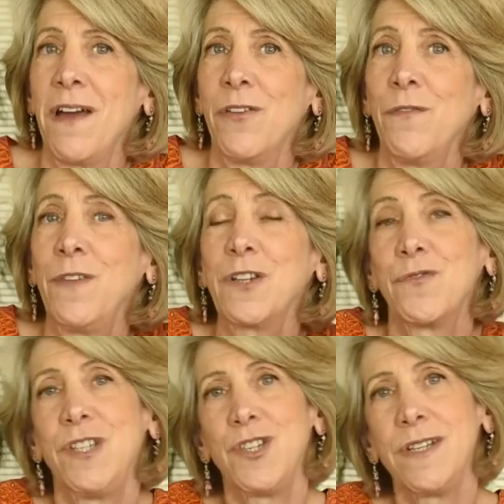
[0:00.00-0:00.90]
other
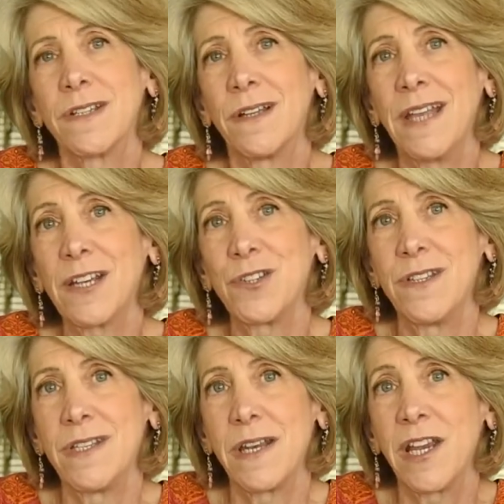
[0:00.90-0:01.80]
Victory Cheese
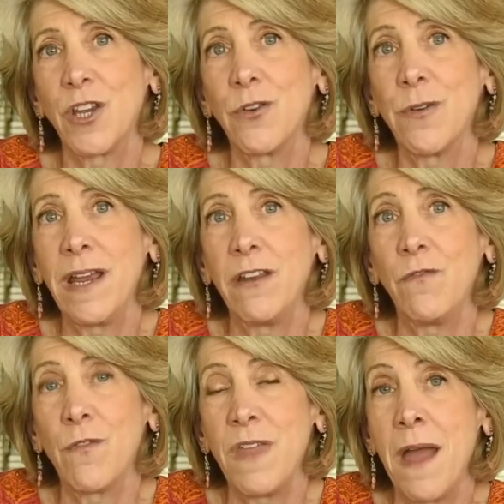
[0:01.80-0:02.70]
collections that I curated
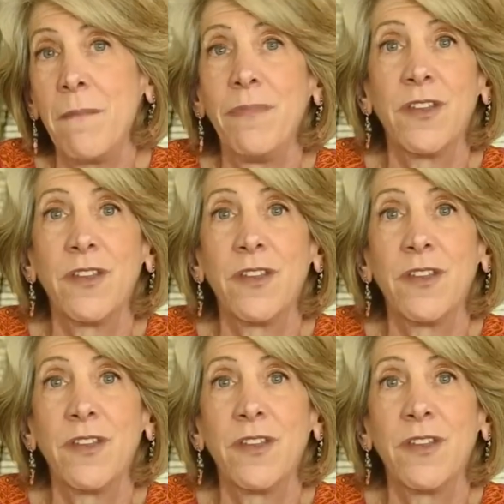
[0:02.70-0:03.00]
for them.